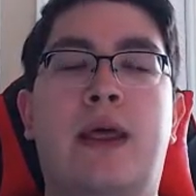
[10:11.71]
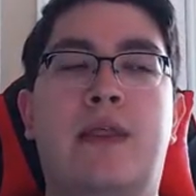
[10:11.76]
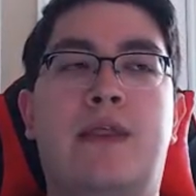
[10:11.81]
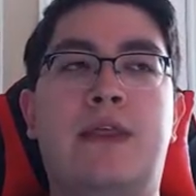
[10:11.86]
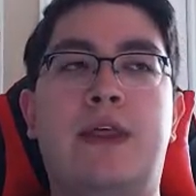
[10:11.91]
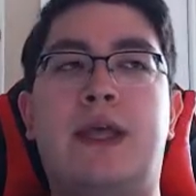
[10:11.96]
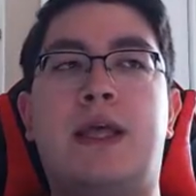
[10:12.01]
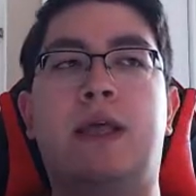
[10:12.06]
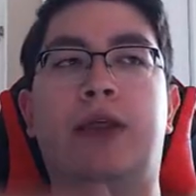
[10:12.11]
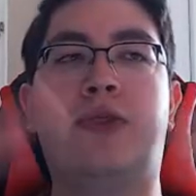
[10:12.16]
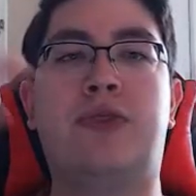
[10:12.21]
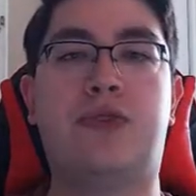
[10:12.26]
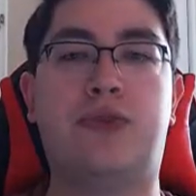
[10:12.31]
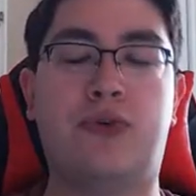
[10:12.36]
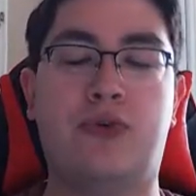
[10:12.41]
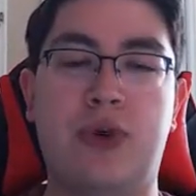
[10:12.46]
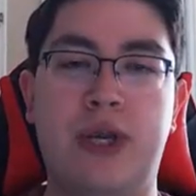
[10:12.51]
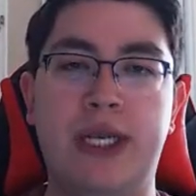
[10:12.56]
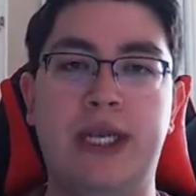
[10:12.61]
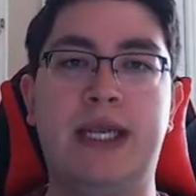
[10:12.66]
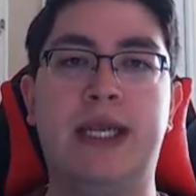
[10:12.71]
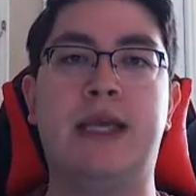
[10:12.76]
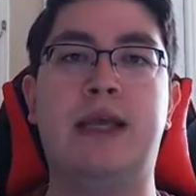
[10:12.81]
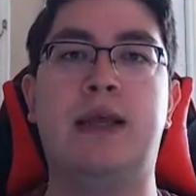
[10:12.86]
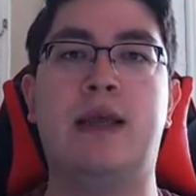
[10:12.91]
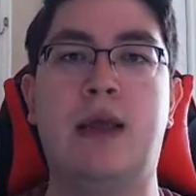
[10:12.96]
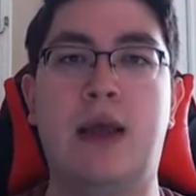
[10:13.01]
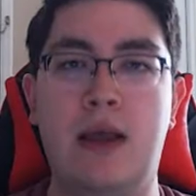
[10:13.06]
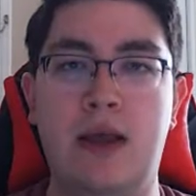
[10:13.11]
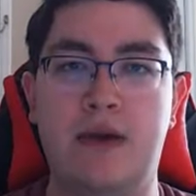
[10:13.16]
the
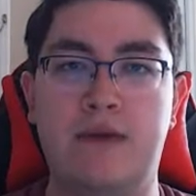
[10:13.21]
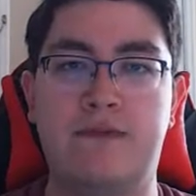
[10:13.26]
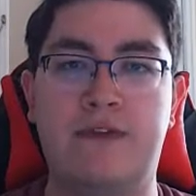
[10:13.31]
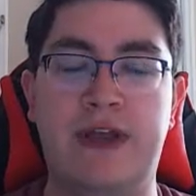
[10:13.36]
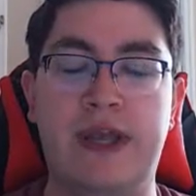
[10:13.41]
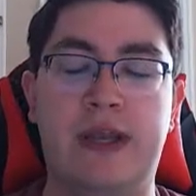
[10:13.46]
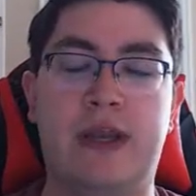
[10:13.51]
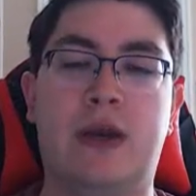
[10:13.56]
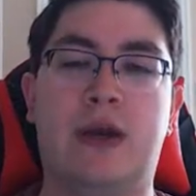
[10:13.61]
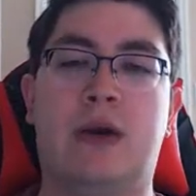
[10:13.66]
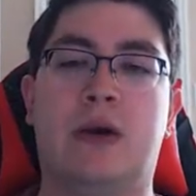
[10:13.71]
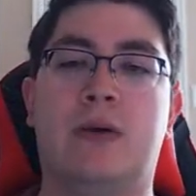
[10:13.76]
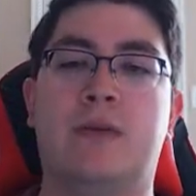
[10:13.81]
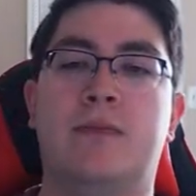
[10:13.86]
3D figure.